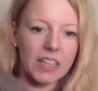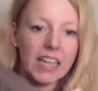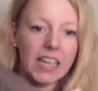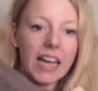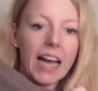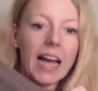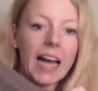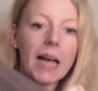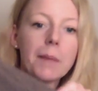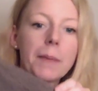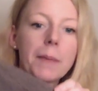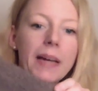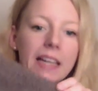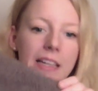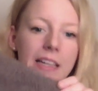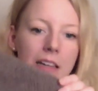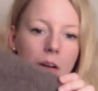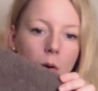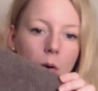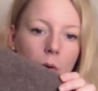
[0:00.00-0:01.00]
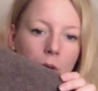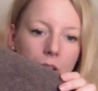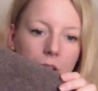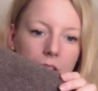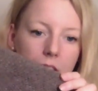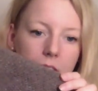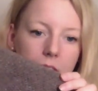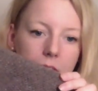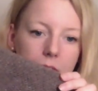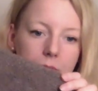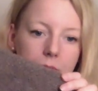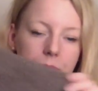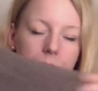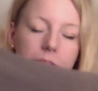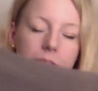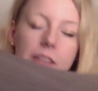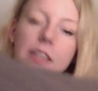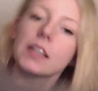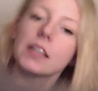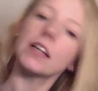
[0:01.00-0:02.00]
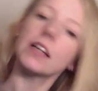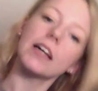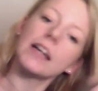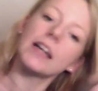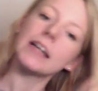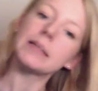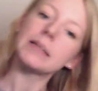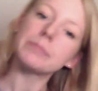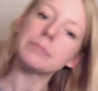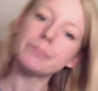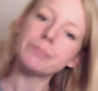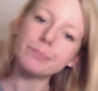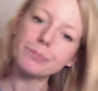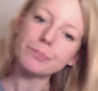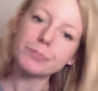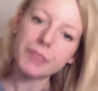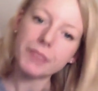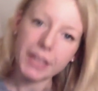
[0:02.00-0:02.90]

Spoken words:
I made it longer than